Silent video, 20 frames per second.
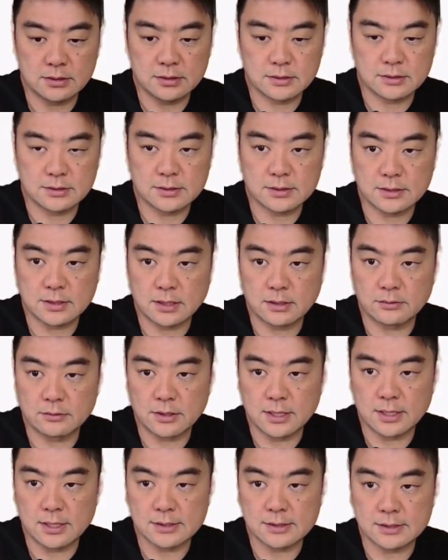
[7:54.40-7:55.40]
start
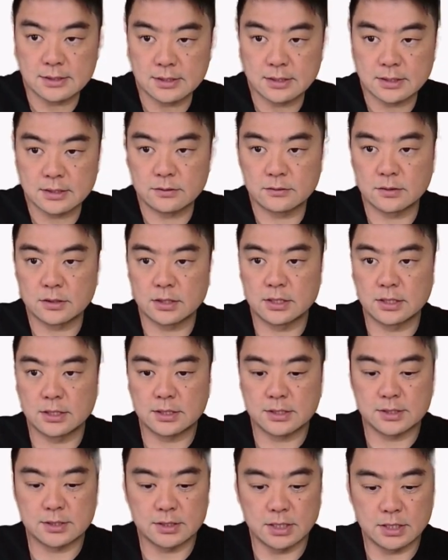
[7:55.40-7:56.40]
browsing. We're going to
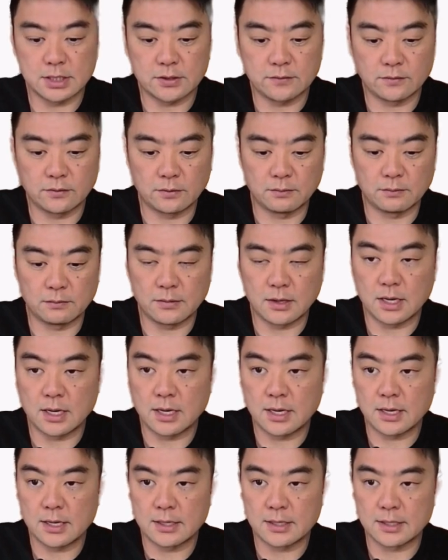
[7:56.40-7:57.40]
search for
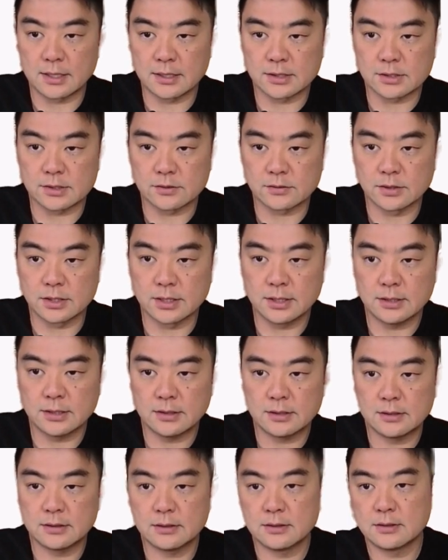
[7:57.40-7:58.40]
My Esri
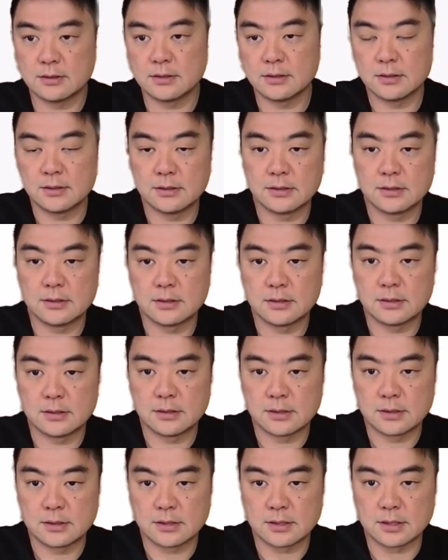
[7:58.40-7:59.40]

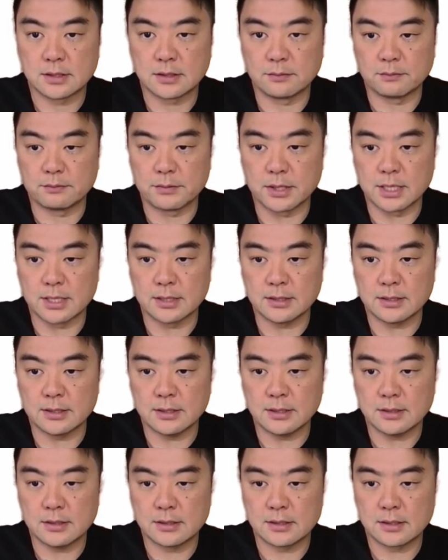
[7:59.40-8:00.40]
in
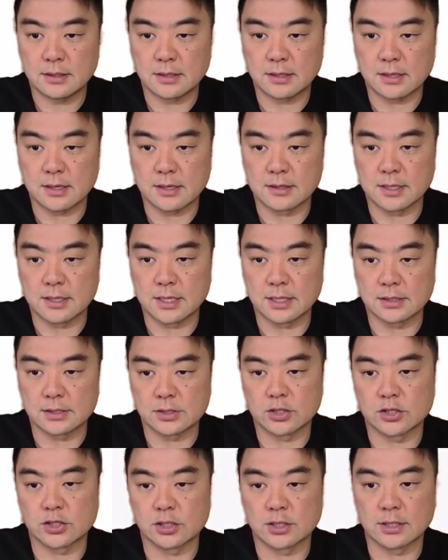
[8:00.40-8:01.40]
Bing, and then it's
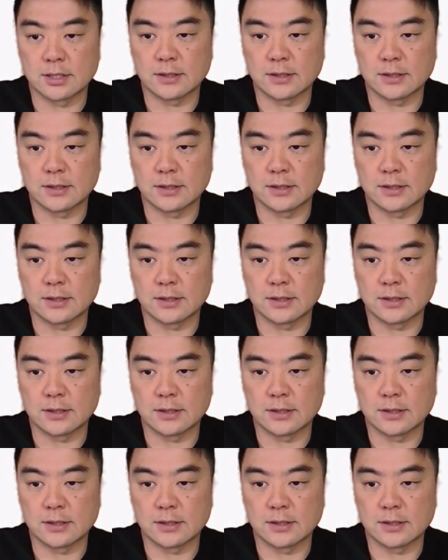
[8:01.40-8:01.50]
usually